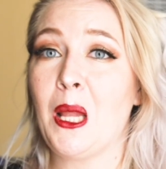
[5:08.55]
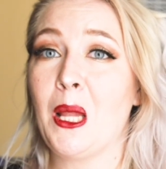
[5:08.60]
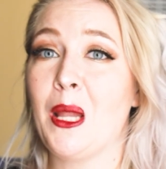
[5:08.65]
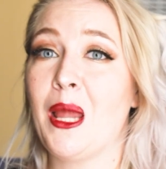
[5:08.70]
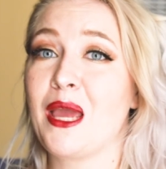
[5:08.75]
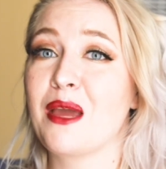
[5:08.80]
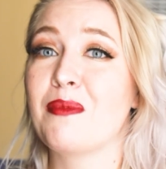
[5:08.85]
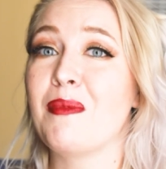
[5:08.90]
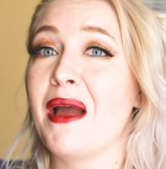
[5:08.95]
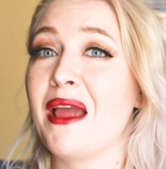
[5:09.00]

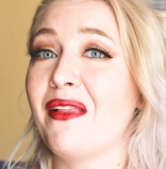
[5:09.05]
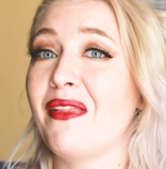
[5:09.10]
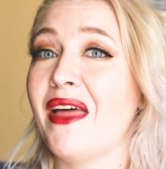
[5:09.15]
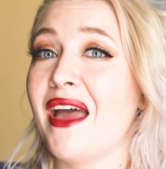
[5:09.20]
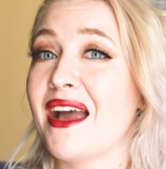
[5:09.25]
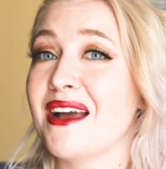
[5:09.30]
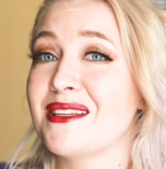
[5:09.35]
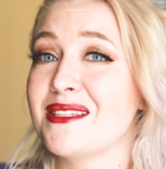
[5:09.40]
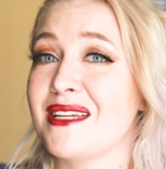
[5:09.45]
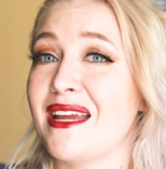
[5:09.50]
Like my
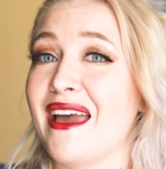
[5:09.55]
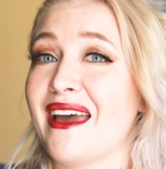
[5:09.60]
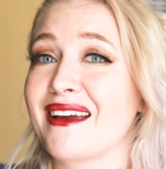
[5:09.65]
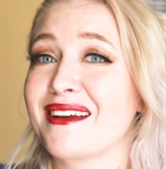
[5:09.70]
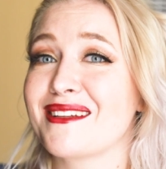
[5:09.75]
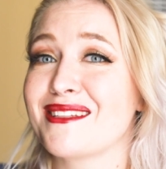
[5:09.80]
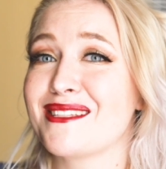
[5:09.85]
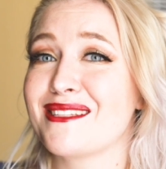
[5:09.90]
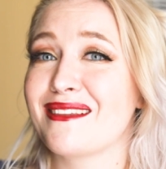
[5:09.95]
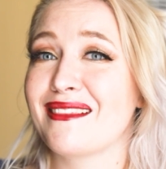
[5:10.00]
last
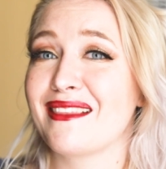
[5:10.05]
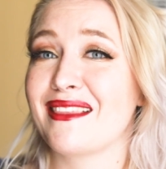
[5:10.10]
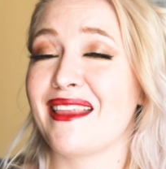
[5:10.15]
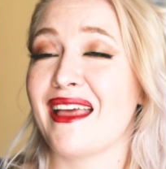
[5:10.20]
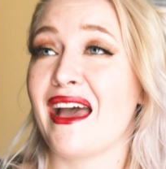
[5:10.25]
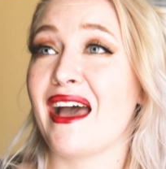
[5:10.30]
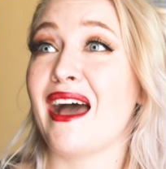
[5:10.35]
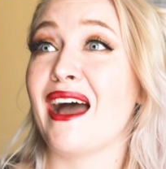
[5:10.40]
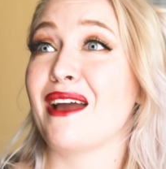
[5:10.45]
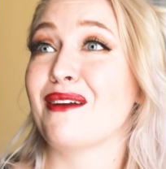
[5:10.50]
ex
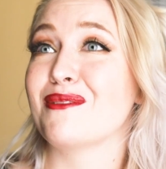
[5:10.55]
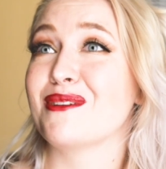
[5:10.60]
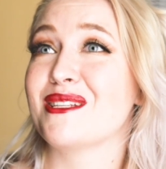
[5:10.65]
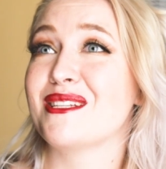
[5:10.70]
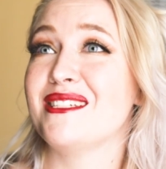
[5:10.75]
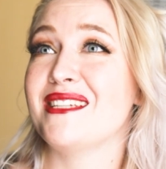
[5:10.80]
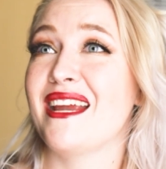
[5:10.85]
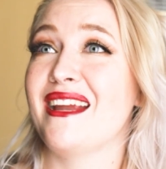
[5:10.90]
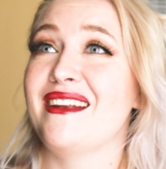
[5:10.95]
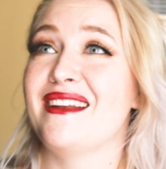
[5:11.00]
that I
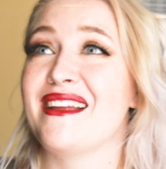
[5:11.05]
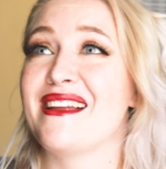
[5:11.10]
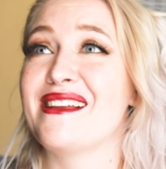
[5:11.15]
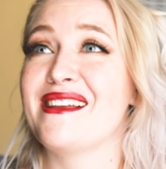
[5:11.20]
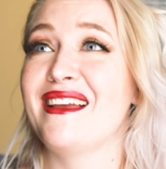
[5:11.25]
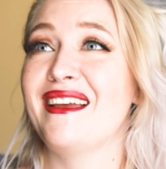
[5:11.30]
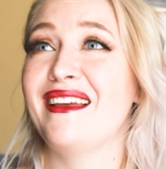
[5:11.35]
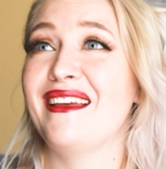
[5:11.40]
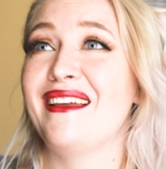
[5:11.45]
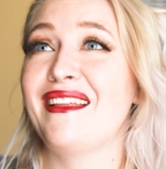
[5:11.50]
was
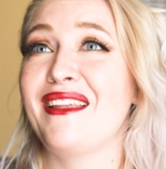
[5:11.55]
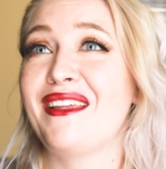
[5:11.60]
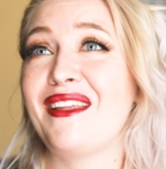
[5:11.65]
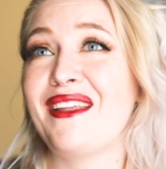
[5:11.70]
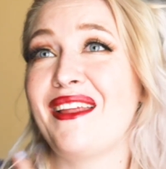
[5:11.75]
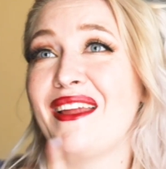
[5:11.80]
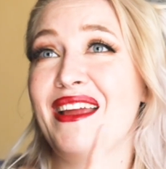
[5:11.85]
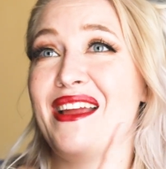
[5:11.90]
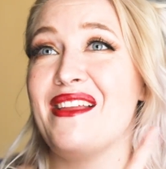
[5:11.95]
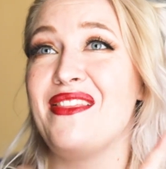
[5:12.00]
dating
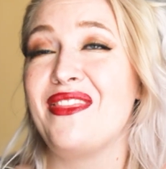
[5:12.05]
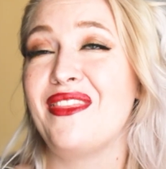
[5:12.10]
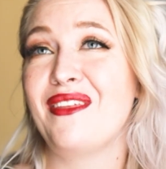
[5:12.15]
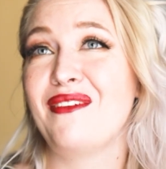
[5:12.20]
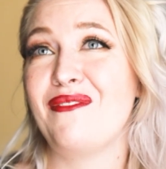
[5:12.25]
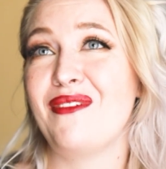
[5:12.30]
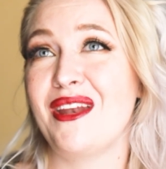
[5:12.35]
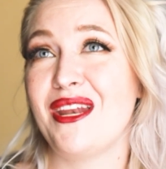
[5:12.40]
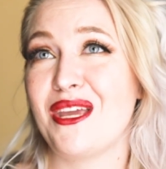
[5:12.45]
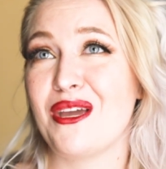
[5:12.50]
in
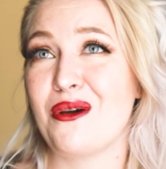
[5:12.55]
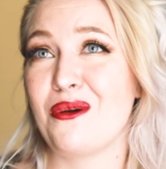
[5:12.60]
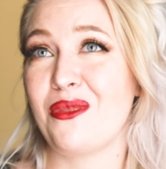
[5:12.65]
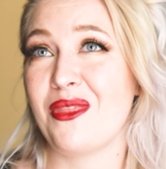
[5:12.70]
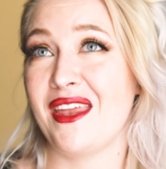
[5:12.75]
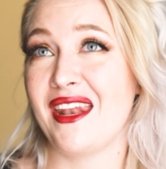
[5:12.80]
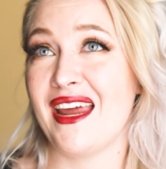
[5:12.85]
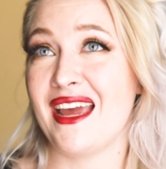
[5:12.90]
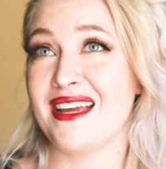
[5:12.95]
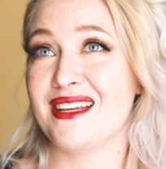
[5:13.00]
the video
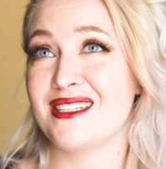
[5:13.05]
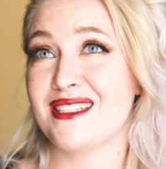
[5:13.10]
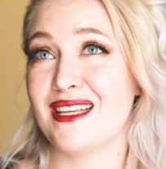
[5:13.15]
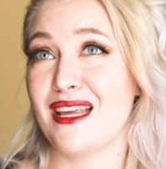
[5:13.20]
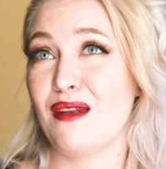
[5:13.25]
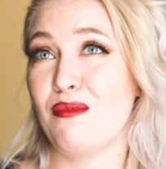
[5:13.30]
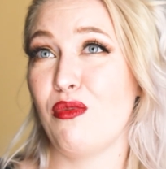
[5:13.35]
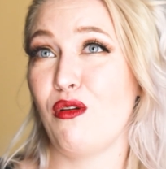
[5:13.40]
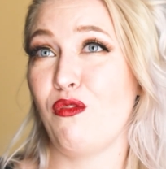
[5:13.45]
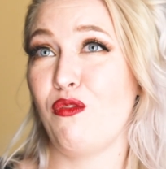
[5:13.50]
that I
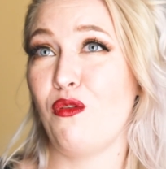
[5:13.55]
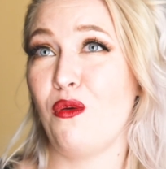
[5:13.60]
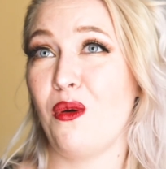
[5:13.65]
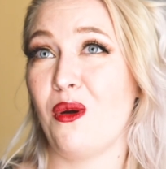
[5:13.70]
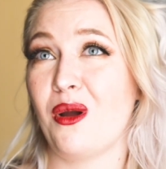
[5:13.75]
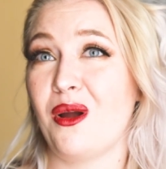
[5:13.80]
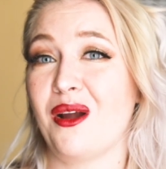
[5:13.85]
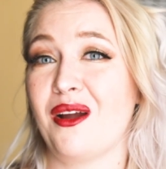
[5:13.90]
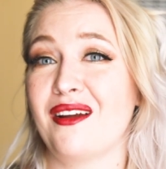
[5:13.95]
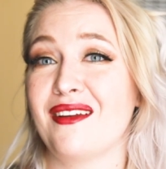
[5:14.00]
said
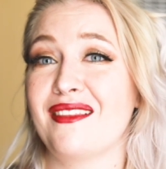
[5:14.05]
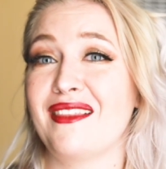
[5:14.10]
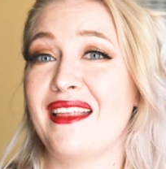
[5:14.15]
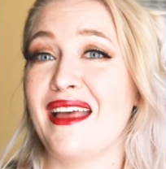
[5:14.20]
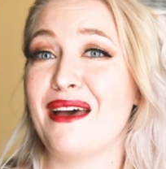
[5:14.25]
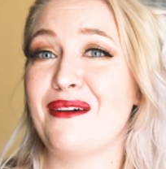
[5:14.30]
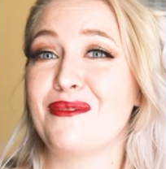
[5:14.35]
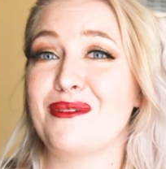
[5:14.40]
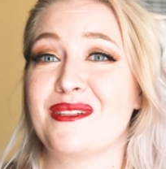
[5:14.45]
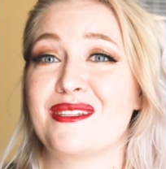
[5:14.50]
before.
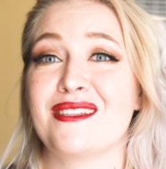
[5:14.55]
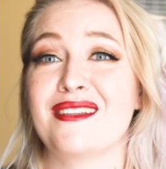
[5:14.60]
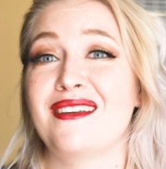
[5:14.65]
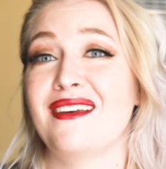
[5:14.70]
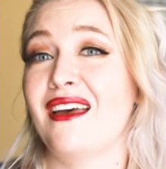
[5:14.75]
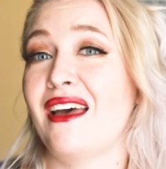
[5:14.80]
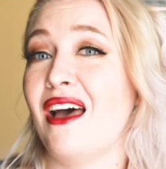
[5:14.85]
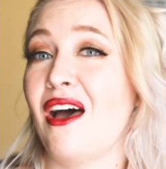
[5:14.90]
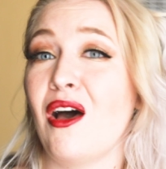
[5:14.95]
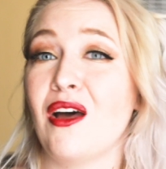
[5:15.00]
That was
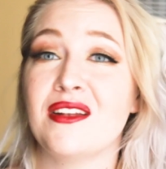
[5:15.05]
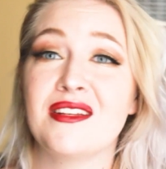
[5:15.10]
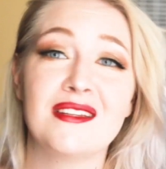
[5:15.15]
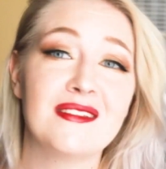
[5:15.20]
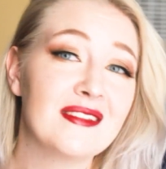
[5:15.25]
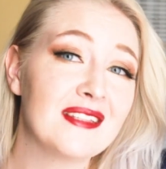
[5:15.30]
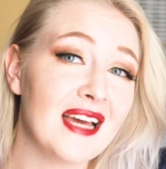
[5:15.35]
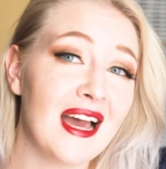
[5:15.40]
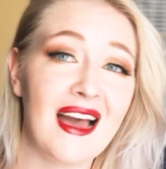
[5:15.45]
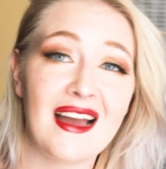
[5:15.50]
a
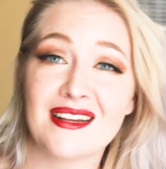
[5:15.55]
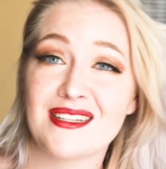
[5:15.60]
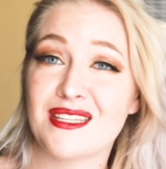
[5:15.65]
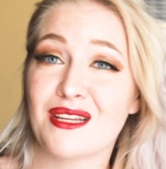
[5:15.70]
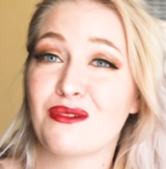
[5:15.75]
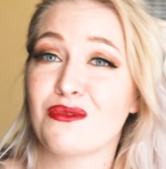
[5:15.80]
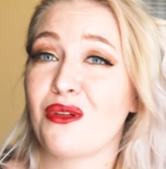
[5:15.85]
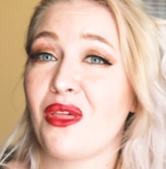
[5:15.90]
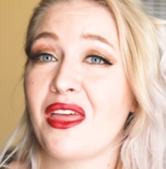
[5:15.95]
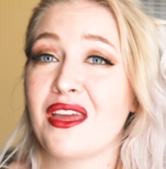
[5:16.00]

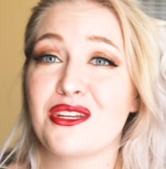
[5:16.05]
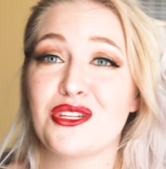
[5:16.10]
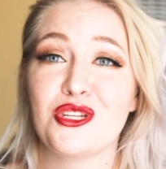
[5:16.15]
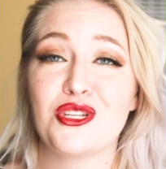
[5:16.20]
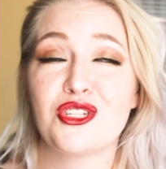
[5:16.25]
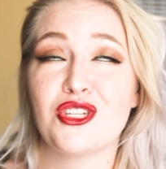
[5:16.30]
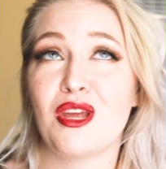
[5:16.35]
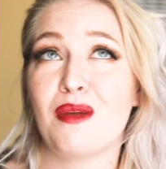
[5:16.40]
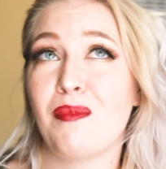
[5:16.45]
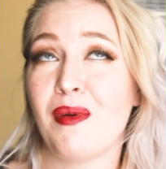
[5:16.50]
toxic
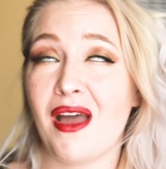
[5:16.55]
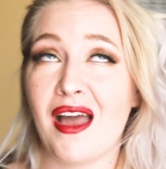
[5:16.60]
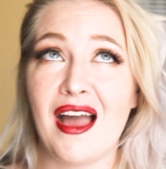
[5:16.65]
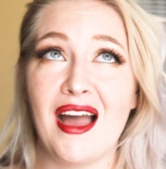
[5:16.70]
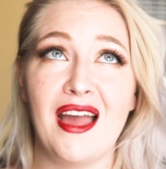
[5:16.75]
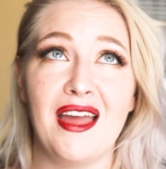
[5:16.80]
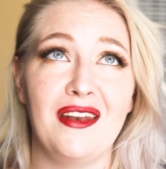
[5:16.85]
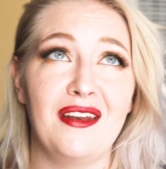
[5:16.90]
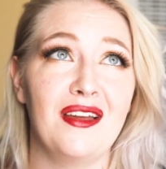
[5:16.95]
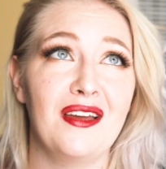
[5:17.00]
relationship
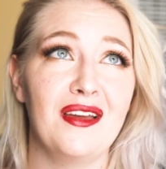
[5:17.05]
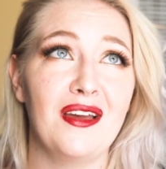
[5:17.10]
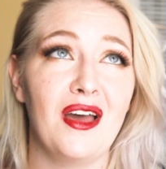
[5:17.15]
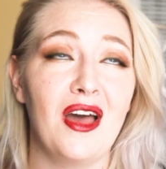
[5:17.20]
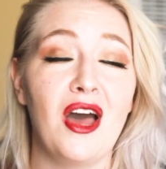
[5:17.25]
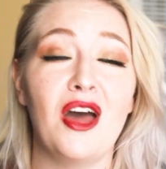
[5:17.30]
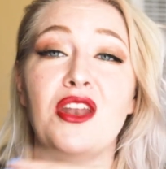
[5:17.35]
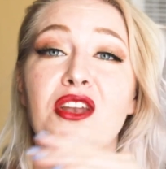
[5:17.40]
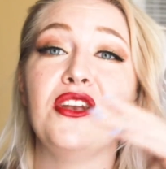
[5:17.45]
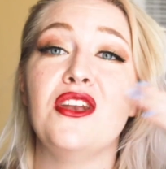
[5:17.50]
on
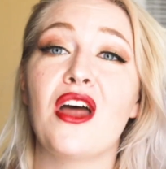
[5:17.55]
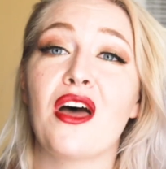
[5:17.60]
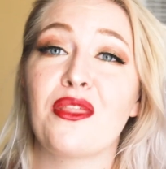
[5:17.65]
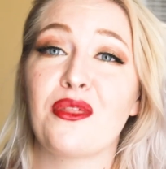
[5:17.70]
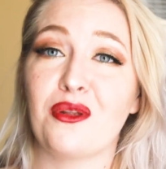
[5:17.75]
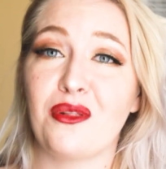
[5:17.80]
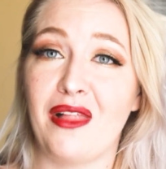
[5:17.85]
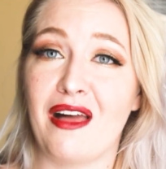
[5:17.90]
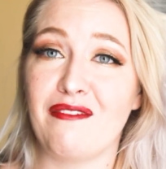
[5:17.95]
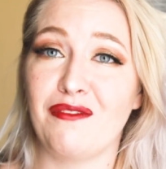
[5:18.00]

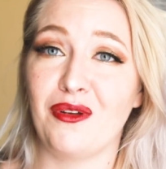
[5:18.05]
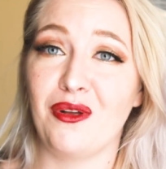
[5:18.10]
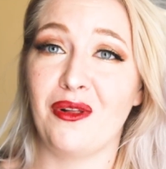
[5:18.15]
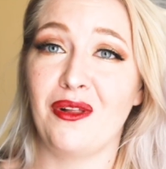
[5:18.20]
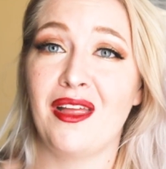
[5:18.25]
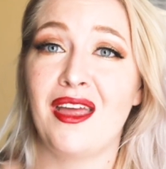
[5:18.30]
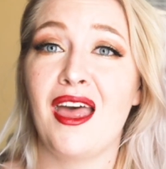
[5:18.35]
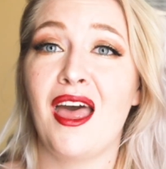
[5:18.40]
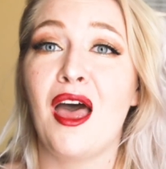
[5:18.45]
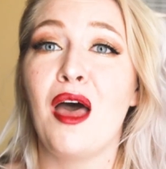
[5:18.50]
another
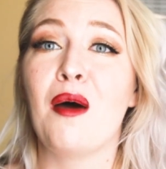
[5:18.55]
level.